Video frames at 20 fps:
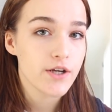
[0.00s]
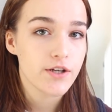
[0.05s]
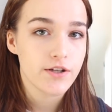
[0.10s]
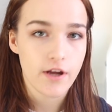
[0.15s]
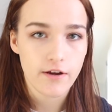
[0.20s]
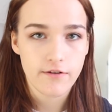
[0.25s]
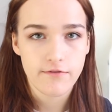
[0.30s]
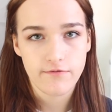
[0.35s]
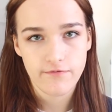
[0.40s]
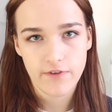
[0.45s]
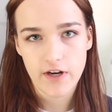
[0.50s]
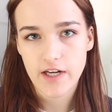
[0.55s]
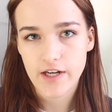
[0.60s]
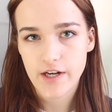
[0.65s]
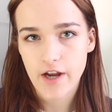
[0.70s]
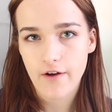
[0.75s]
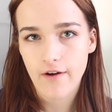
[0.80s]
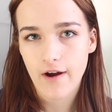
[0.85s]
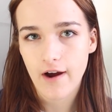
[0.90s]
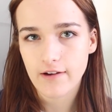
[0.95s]
Don't really
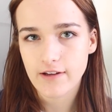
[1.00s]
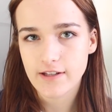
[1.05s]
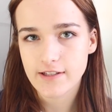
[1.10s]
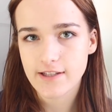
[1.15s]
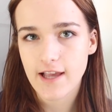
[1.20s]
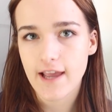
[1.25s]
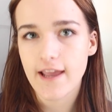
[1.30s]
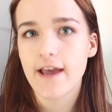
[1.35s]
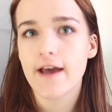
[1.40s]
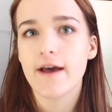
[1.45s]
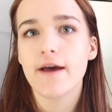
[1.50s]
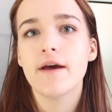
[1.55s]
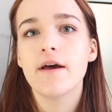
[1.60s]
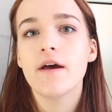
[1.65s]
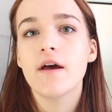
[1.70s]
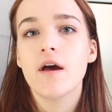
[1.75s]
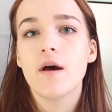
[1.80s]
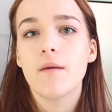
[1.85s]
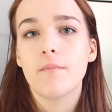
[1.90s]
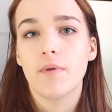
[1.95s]
know how you say it,
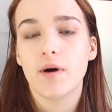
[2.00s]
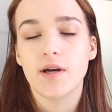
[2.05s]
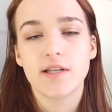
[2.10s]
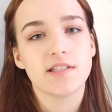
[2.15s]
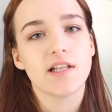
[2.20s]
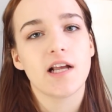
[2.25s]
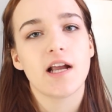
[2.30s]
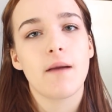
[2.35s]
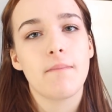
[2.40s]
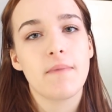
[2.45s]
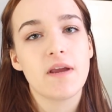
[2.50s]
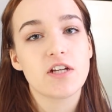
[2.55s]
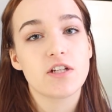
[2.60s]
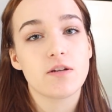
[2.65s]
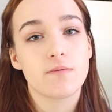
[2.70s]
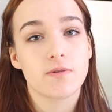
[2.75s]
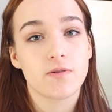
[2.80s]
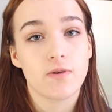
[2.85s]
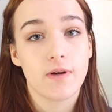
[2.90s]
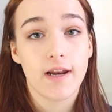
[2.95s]
but it's like a
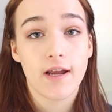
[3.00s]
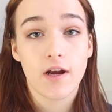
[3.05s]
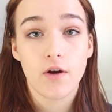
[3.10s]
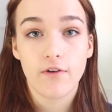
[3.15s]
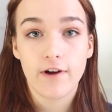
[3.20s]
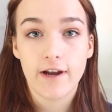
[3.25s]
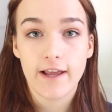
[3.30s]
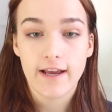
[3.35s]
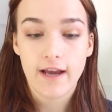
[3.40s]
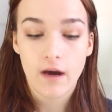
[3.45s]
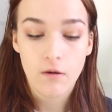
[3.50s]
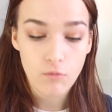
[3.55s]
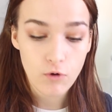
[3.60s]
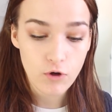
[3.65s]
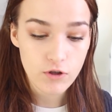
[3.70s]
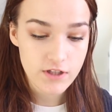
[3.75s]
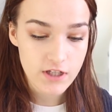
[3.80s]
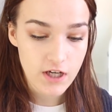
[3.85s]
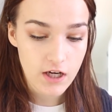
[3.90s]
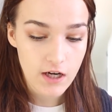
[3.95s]
mixture between acrylic and
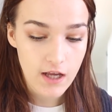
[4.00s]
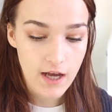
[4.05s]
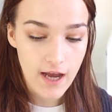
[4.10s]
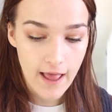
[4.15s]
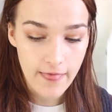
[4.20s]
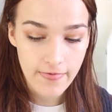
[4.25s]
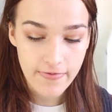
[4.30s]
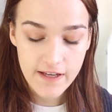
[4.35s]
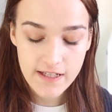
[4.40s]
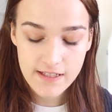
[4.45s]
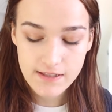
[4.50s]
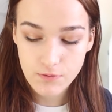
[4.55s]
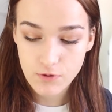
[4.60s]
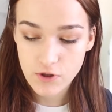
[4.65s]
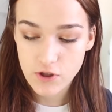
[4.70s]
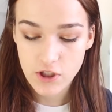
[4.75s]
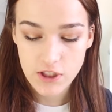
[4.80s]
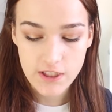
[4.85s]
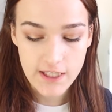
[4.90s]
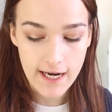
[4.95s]
watercolour, and this
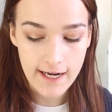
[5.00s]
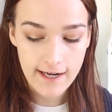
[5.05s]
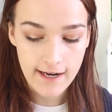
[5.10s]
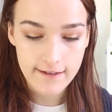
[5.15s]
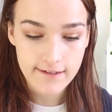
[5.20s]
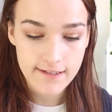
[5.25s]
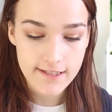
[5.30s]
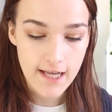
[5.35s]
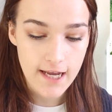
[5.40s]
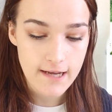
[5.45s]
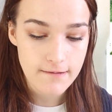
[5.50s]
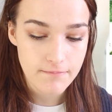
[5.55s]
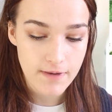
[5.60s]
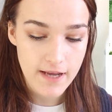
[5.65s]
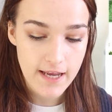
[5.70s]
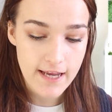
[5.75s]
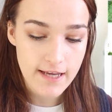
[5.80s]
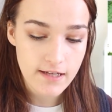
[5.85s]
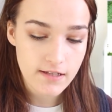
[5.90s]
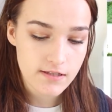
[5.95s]
was just a landscape
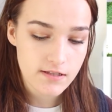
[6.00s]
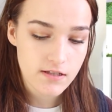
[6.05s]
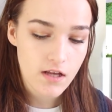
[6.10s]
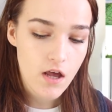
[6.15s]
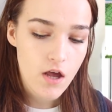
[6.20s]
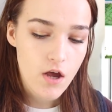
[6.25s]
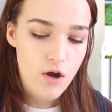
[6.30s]
piece,